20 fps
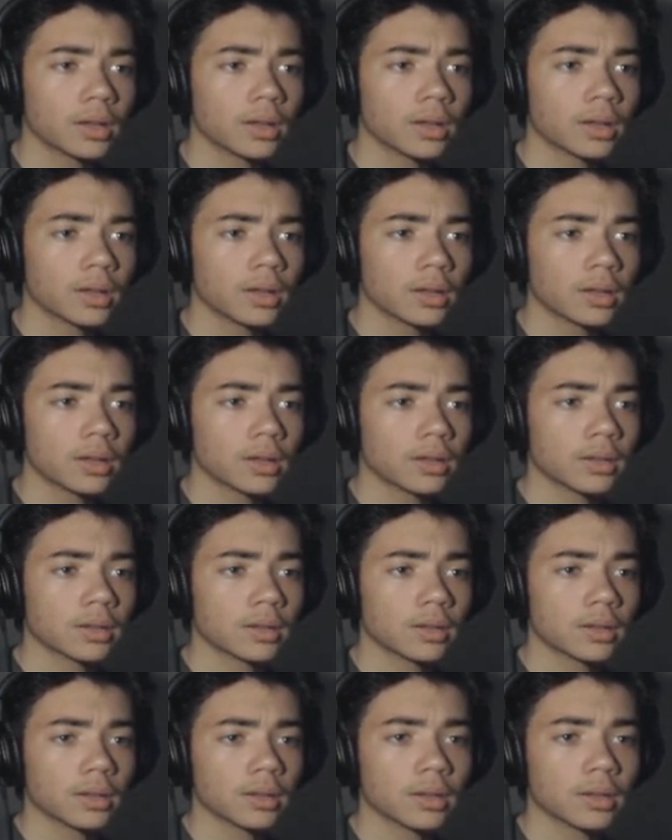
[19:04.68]

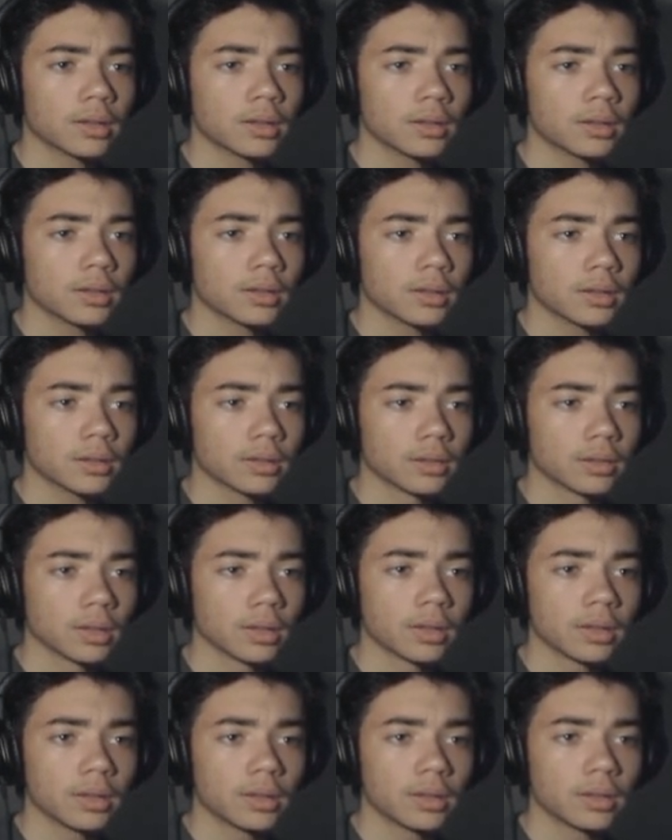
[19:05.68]

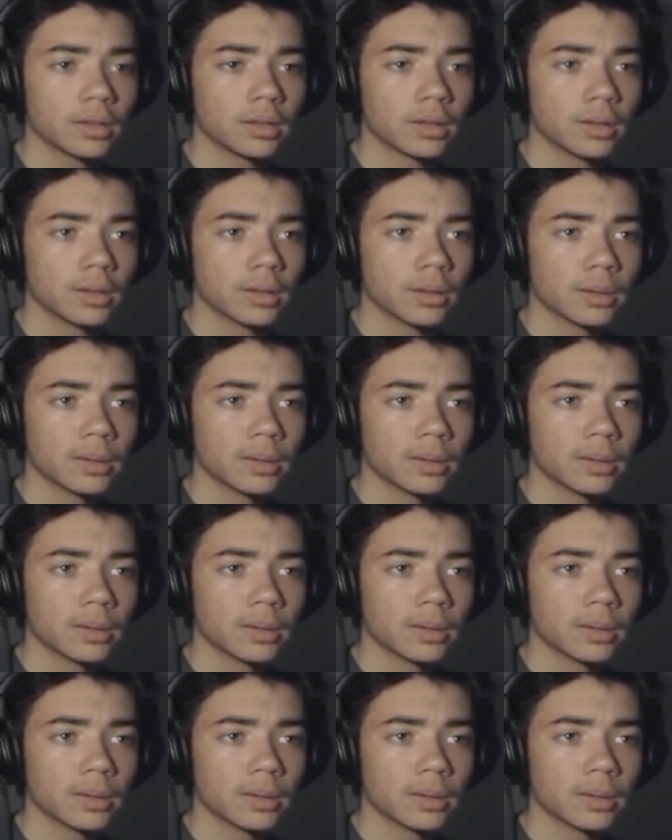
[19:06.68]
No one is speaking in this clip.